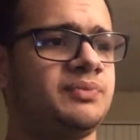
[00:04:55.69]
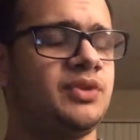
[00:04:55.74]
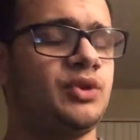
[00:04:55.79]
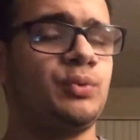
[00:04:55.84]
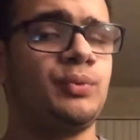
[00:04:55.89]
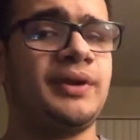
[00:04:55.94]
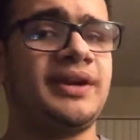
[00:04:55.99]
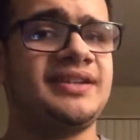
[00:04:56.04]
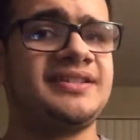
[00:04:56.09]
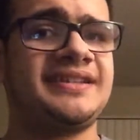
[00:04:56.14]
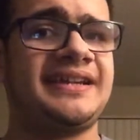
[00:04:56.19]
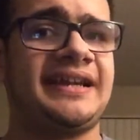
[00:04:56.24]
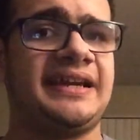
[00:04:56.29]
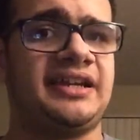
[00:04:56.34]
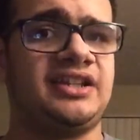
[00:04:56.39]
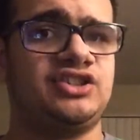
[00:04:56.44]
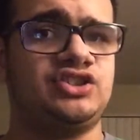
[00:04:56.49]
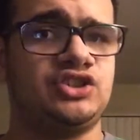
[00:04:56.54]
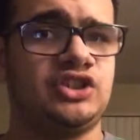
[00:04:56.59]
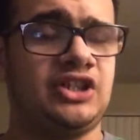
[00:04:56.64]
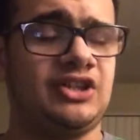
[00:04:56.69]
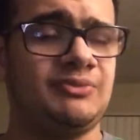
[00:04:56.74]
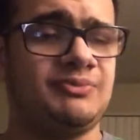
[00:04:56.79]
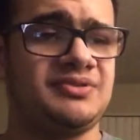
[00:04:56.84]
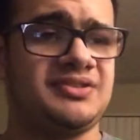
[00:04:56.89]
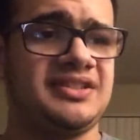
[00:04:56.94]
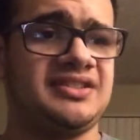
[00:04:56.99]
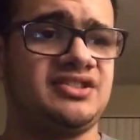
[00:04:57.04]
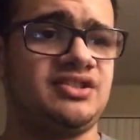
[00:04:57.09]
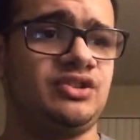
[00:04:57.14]
The way Tak
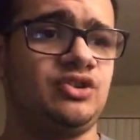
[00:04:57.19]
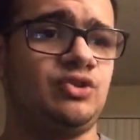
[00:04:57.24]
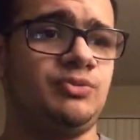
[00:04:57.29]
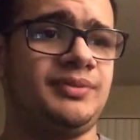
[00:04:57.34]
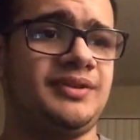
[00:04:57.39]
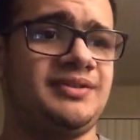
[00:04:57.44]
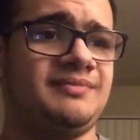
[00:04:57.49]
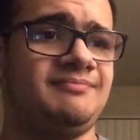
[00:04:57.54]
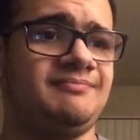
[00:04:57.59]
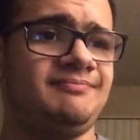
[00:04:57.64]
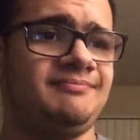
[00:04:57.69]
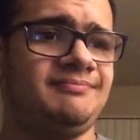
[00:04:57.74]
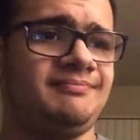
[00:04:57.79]
jumps, it's a little bit